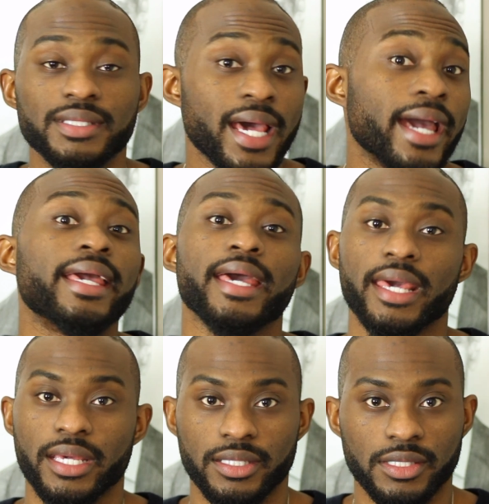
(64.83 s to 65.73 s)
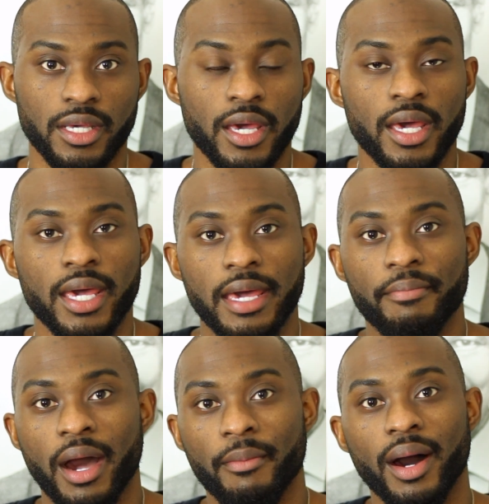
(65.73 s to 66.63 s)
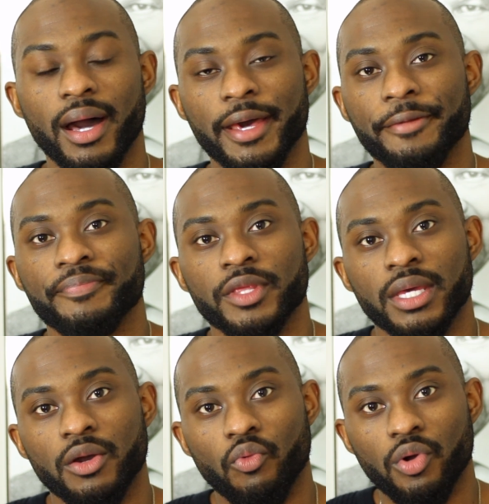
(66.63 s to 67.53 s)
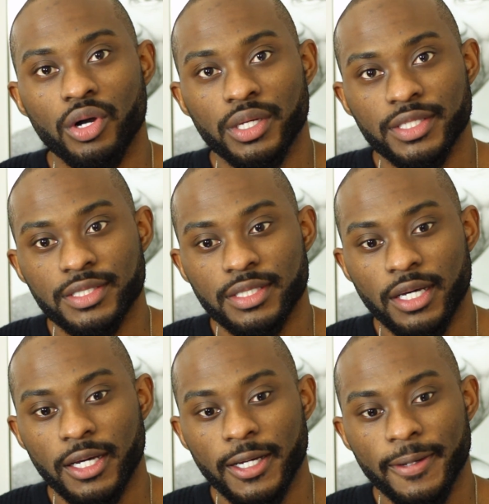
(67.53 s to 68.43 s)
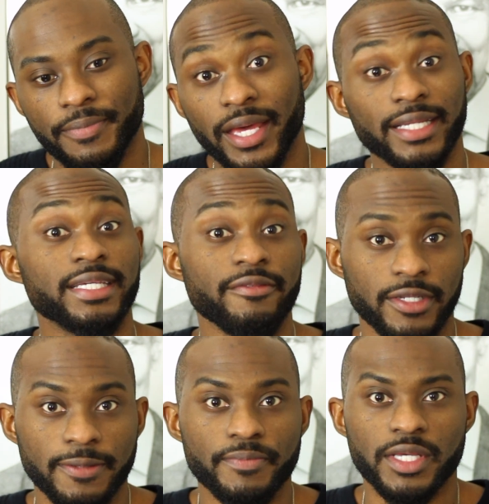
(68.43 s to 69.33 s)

decades in my mind was negativity.